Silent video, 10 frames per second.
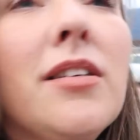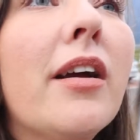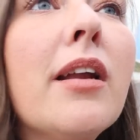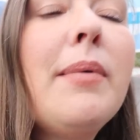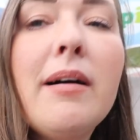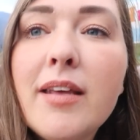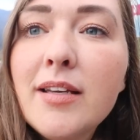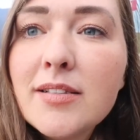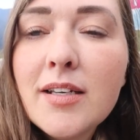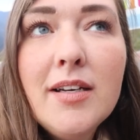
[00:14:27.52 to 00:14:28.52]
talking about
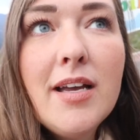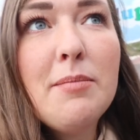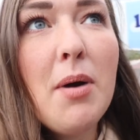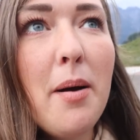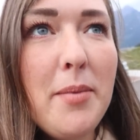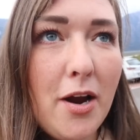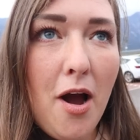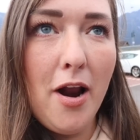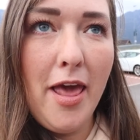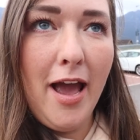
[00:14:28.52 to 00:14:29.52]
these. And Mum, you
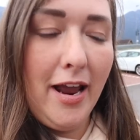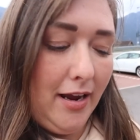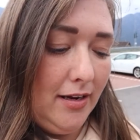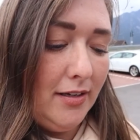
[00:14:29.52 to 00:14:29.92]
got an egg!